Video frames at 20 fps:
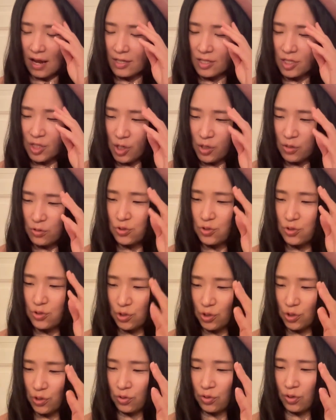
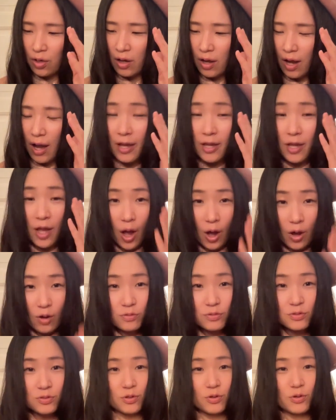I
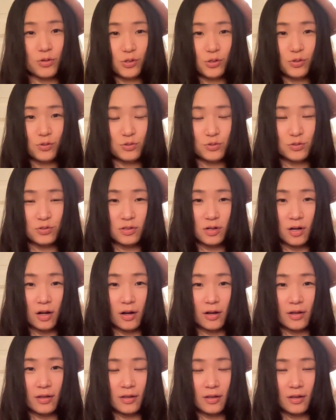also used to
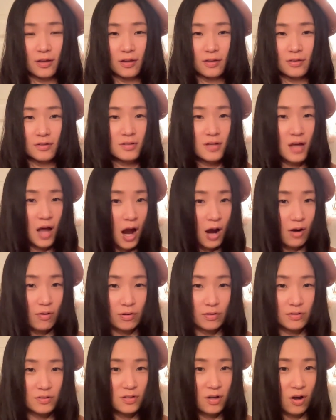like
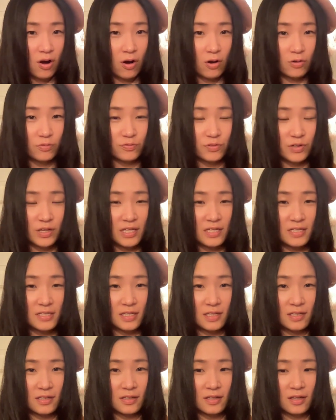tarot card
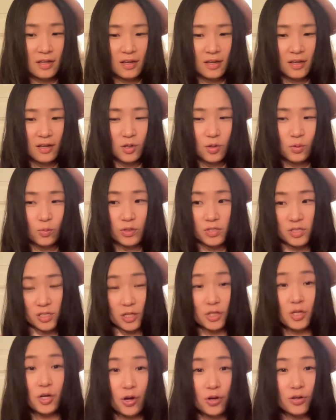reading, which
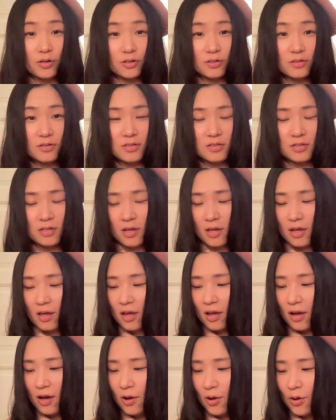I couldn't,
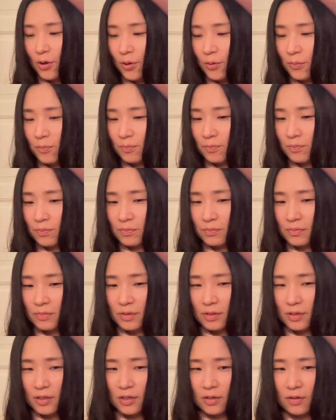
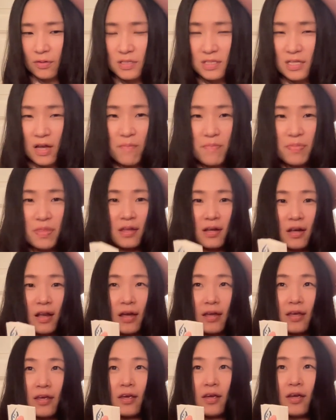something
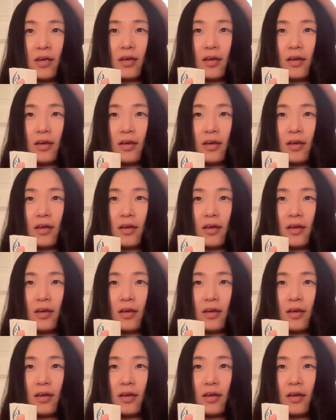like